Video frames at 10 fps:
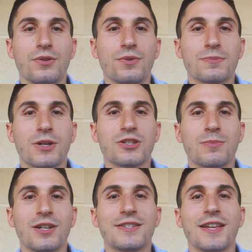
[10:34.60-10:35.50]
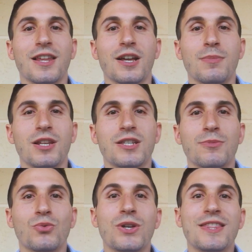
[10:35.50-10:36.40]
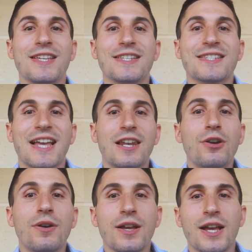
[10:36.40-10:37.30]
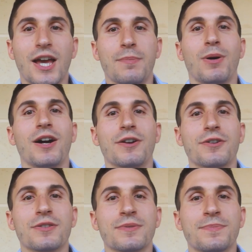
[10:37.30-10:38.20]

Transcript: responsibility and liability between the seller and buyer.